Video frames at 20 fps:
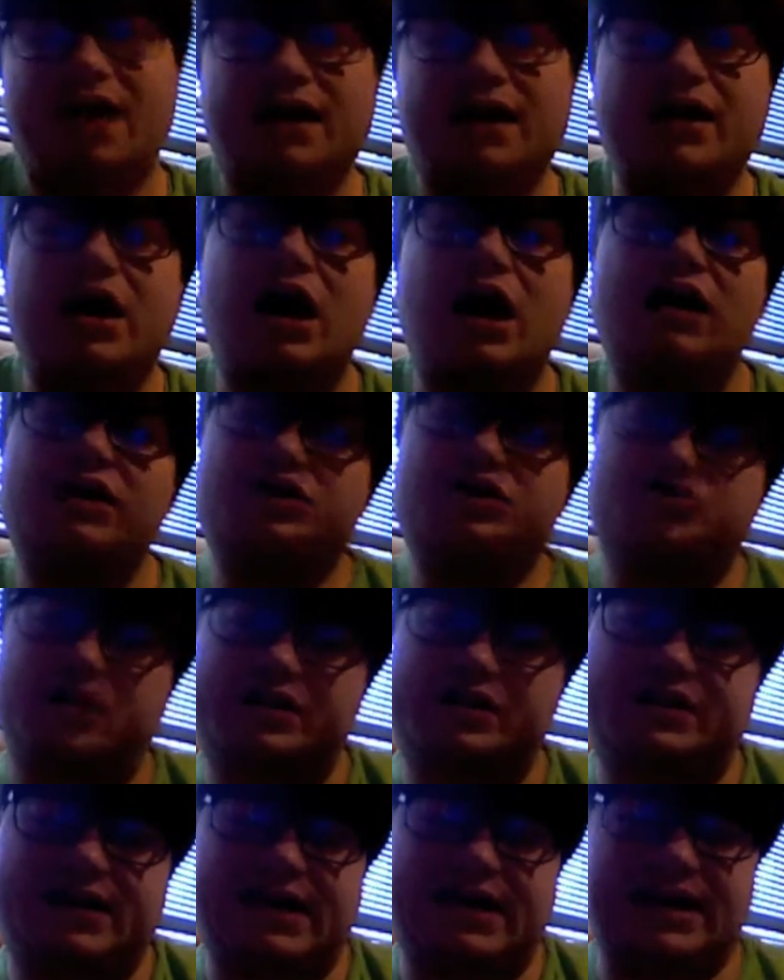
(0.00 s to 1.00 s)
I know how to
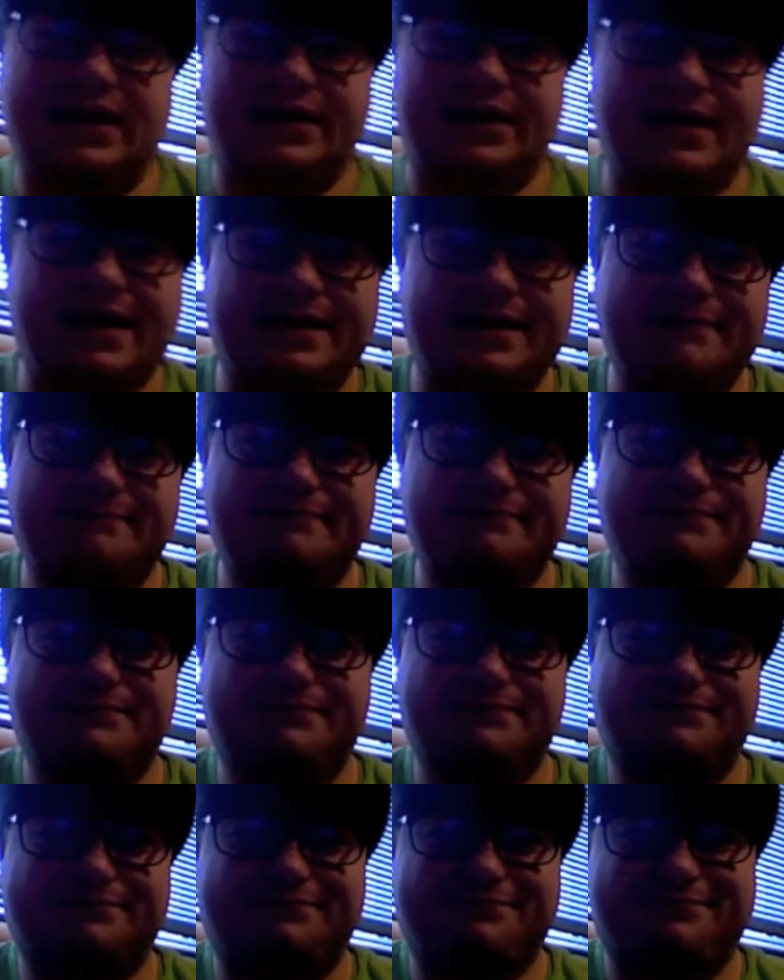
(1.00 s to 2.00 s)
drink tequila.
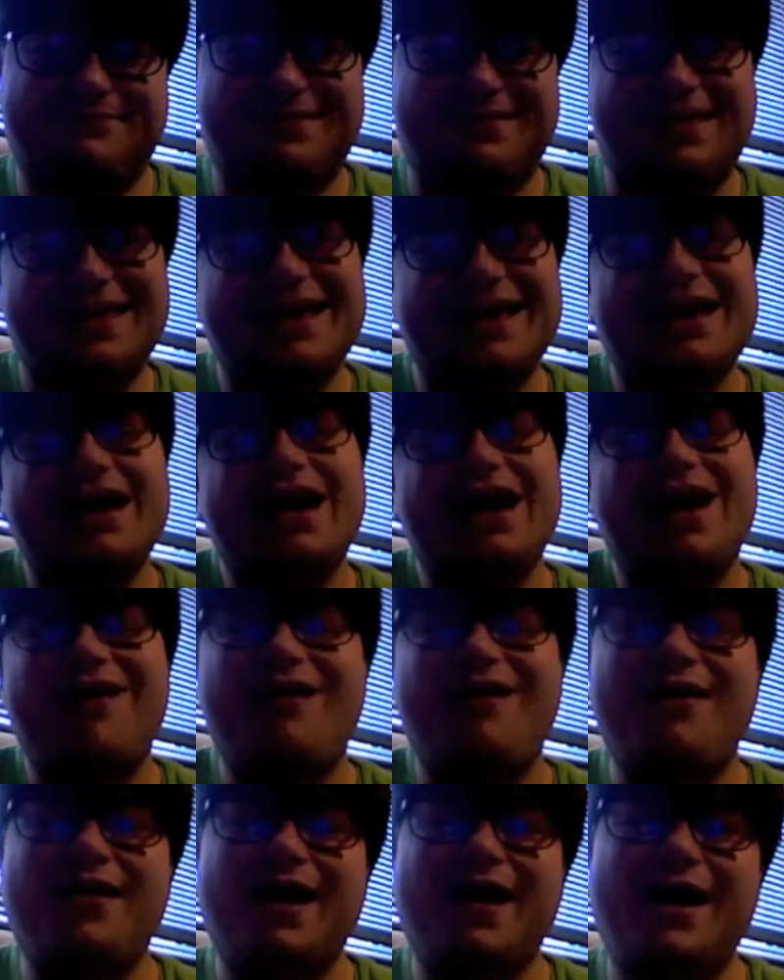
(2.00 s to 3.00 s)

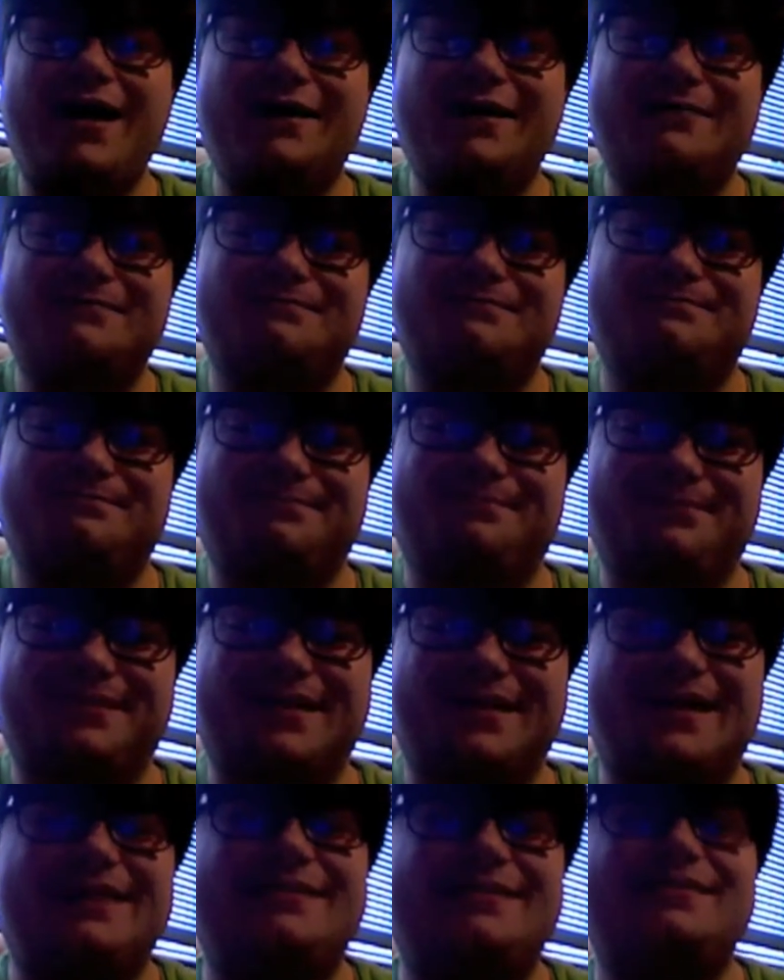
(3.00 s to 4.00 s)
Okay,
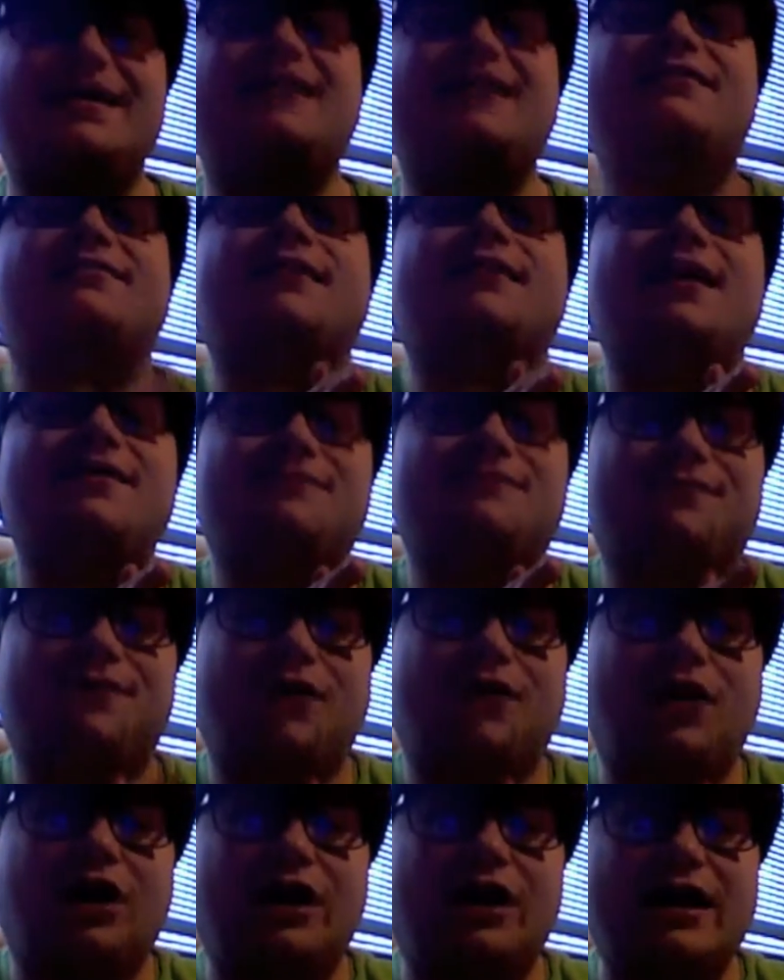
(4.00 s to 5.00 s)
that's it for